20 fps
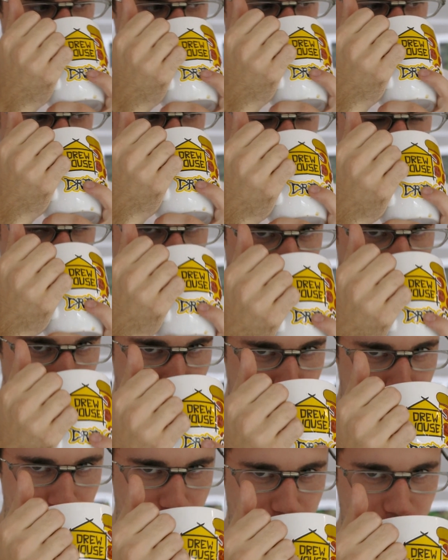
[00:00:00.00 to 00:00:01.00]
I think that's okay.
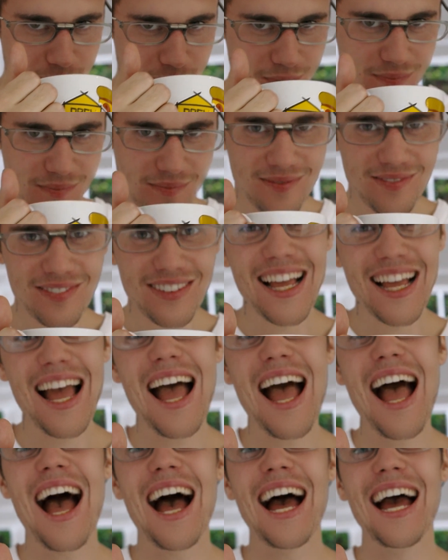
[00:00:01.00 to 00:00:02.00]
Justin
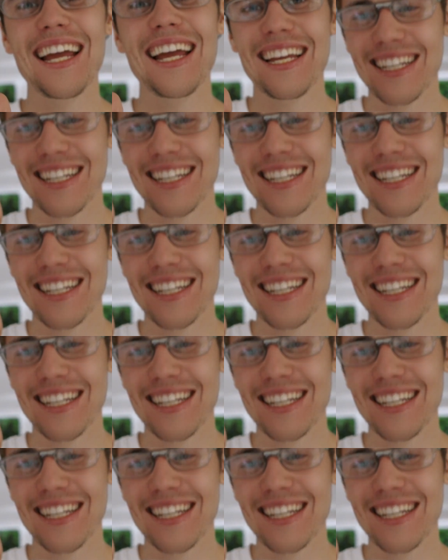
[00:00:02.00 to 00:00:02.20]
explained at the